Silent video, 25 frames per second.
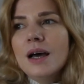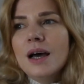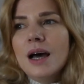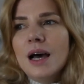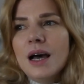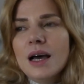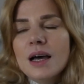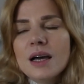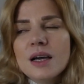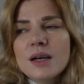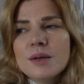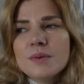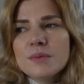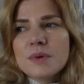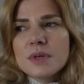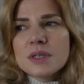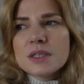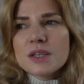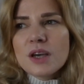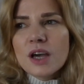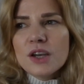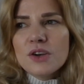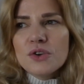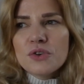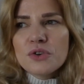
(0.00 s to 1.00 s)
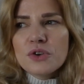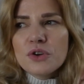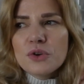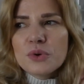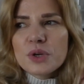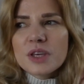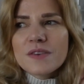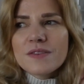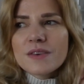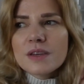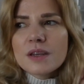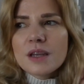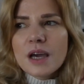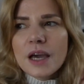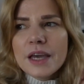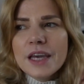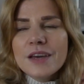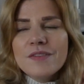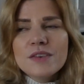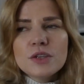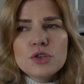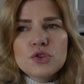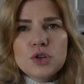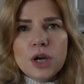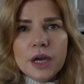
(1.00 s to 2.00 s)
So I don't know, even I
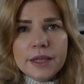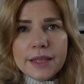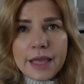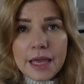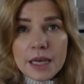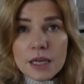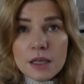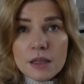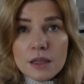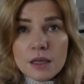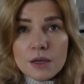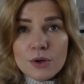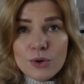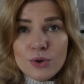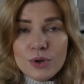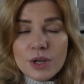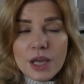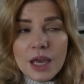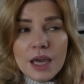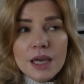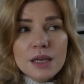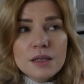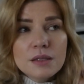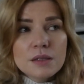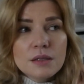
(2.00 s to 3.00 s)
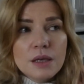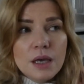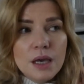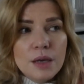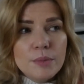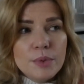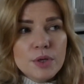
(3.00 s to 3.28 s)
haven't tried anything on yet,